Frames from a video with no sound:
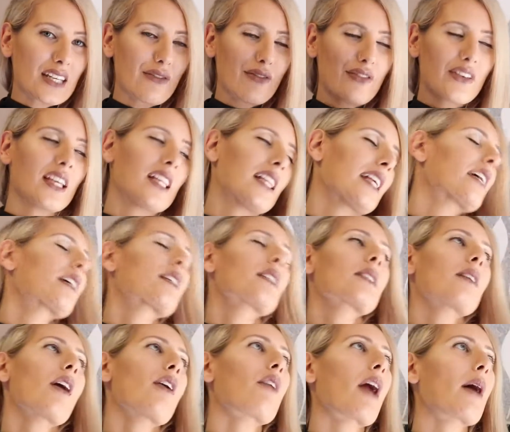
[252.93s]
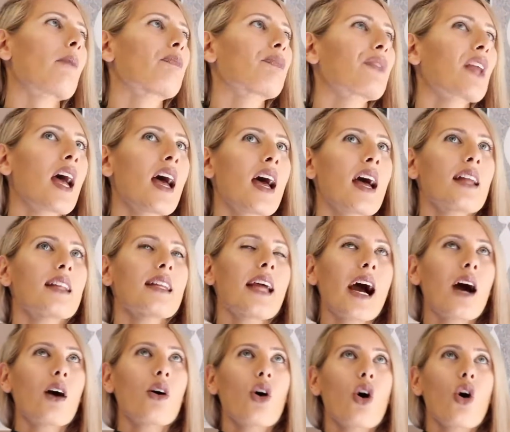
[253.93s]
feelings. All right.
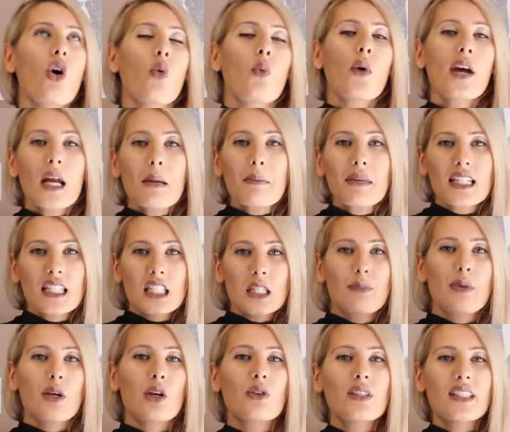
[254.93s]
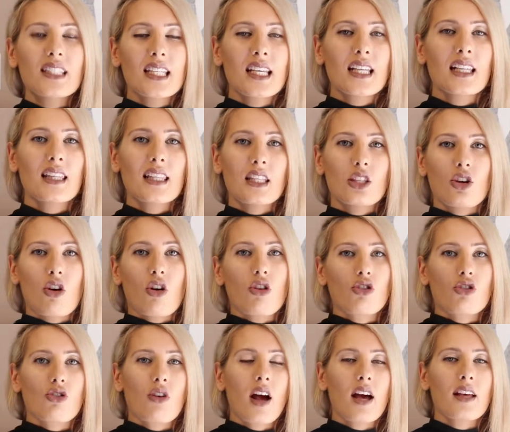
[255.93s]
Now, when I'm experiencing this
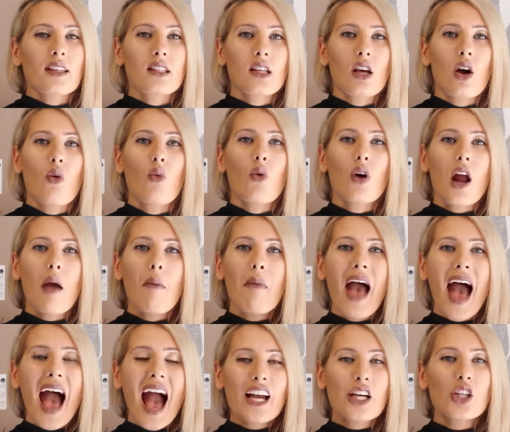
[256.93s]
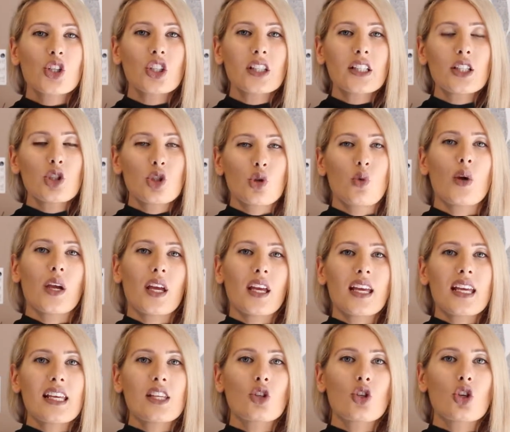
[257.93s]
contrast, what I'm actually doing
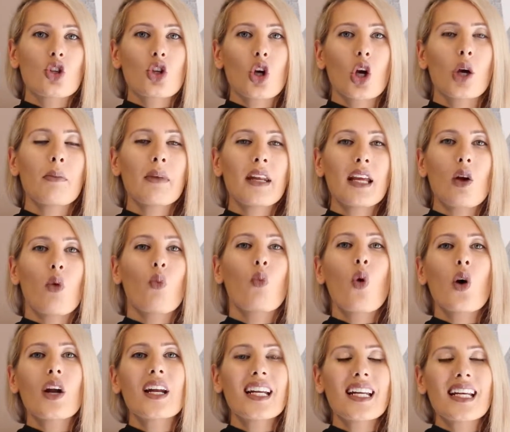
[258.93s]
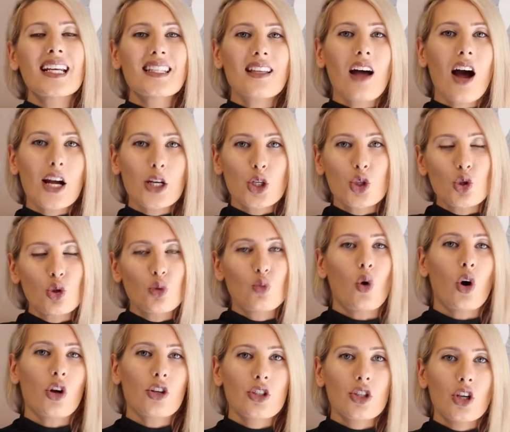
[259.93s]
is determining what it is I do
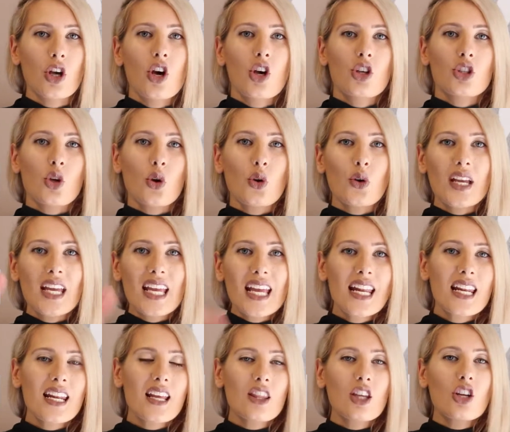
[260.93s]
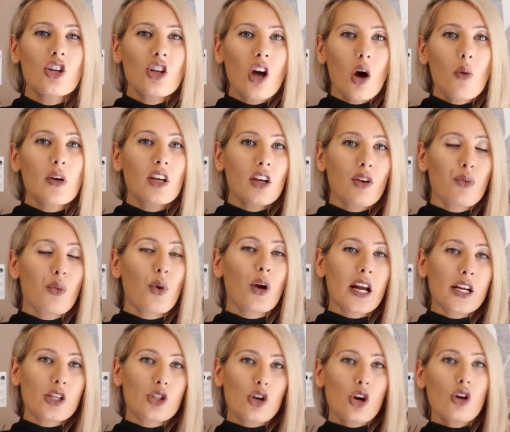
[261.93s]
want. So in the knowing of what
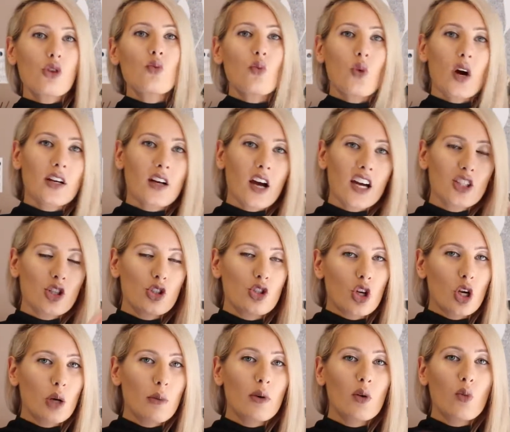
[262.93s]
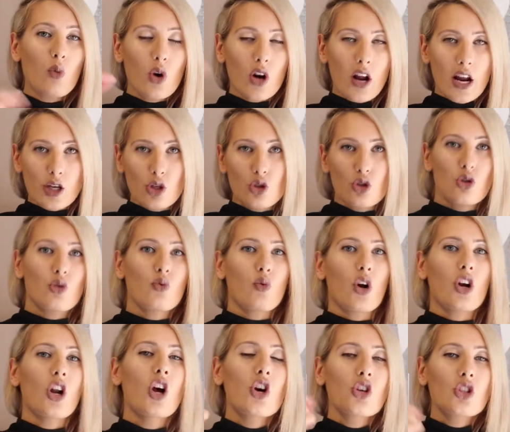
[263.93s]
I don't want, I determine what I do
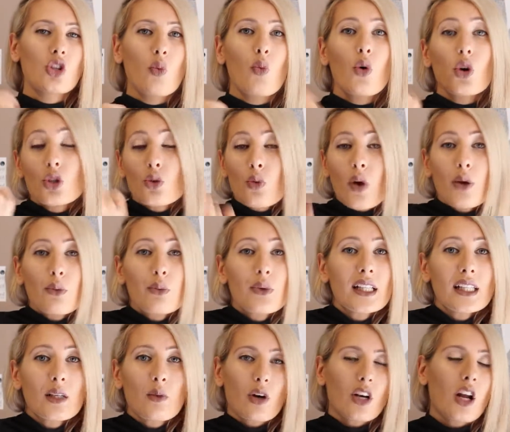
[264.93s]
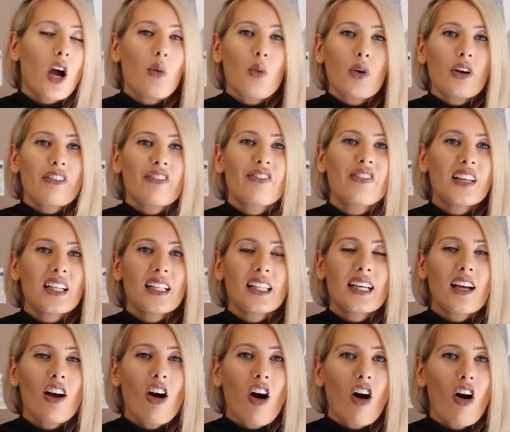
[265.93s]
want. So what do I really want? I want a
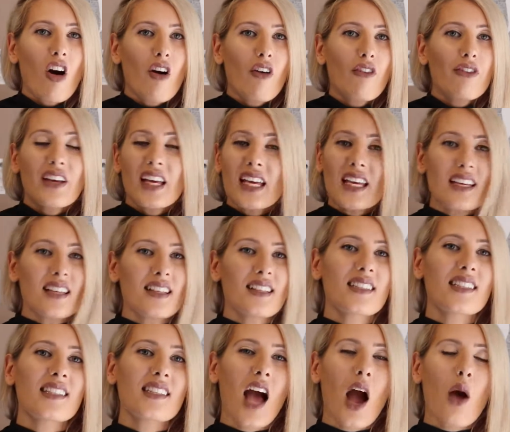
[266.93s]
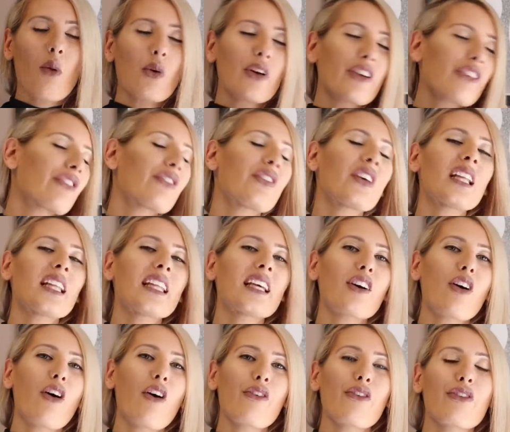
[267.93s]
feeling of ease. I want a feeling
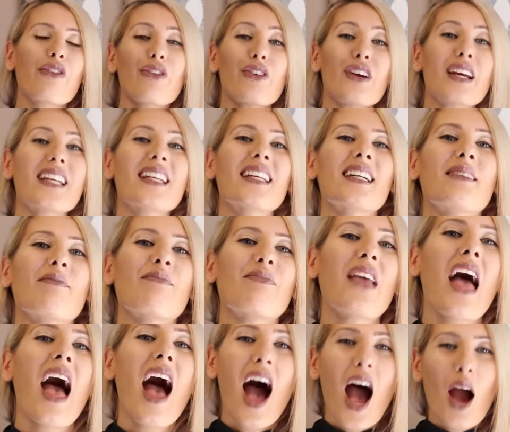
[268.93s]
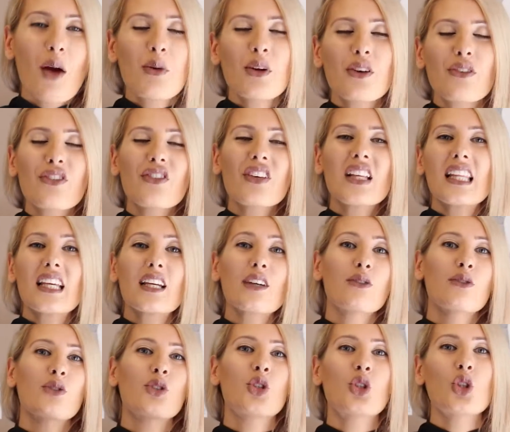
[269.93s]
of freedom. I want a feeling
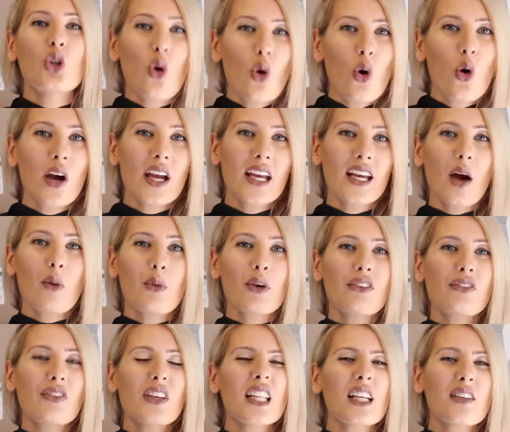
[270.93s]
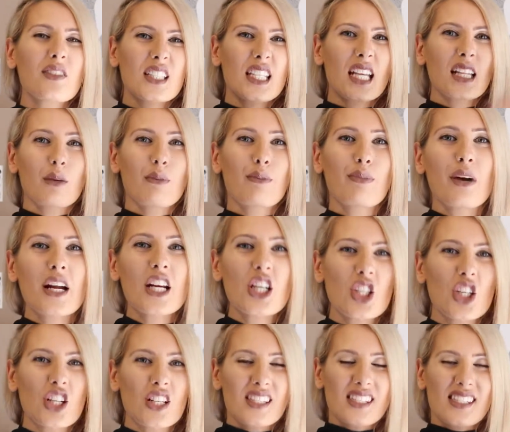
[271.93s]
of joy. I want a feeling of
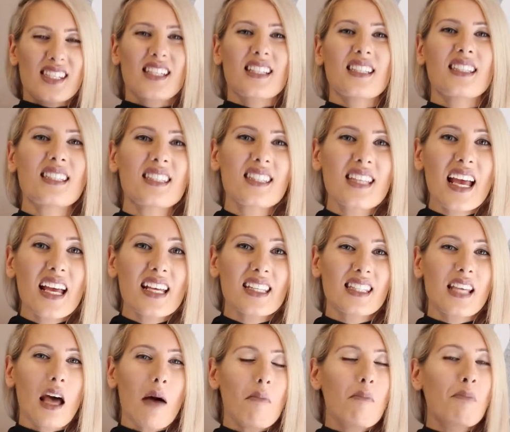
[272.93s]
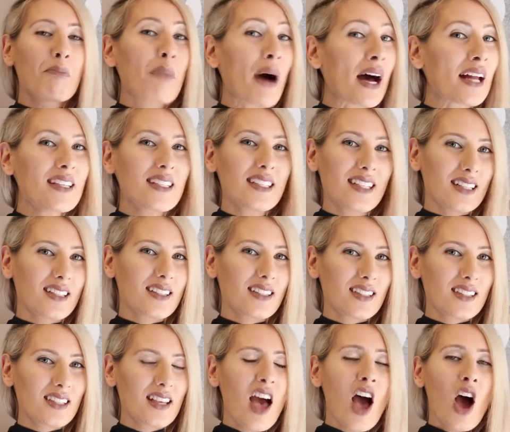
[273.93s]
celebration, success,
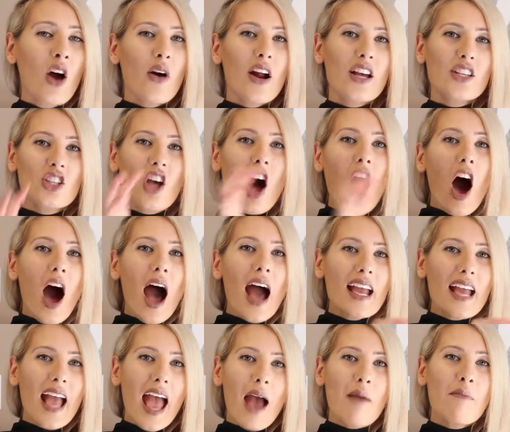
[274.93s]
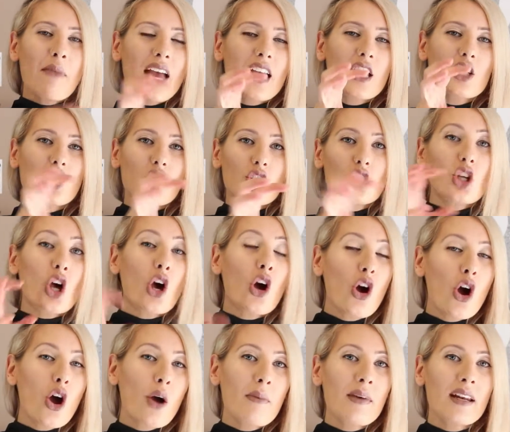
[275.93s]
abundance, right? So I am
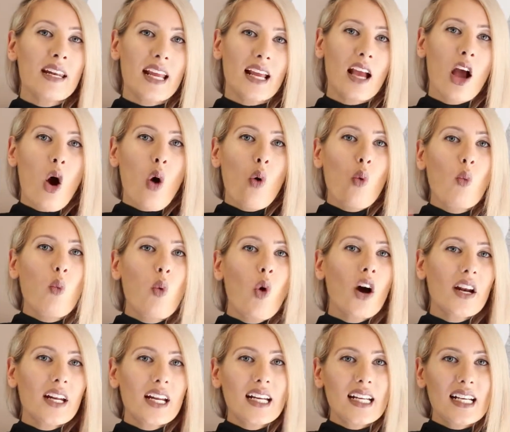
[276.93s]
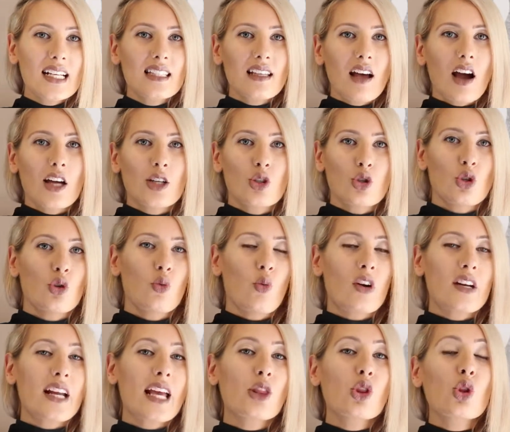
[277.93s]
determining what it is I do
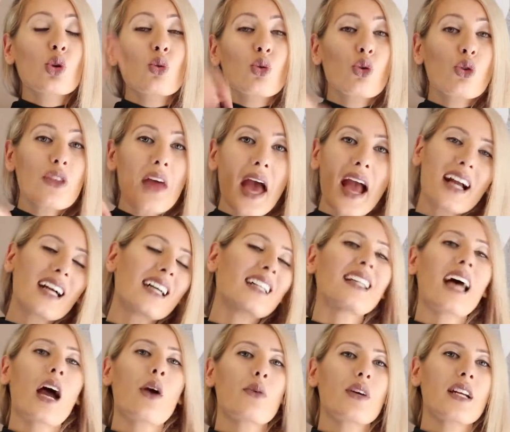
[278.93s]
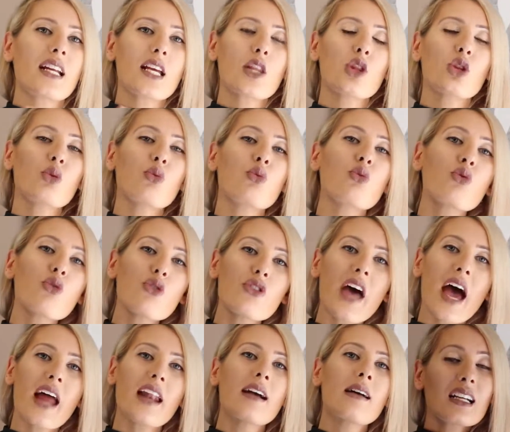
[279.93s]
want. And through that clarity, through
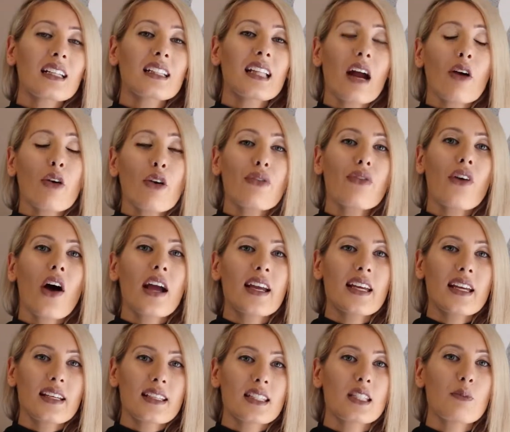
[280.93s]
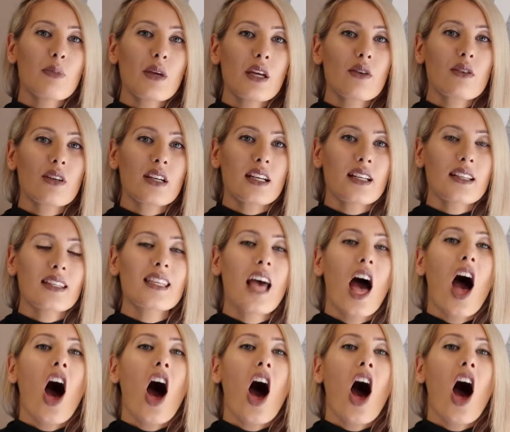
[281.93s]
that clarifying experience,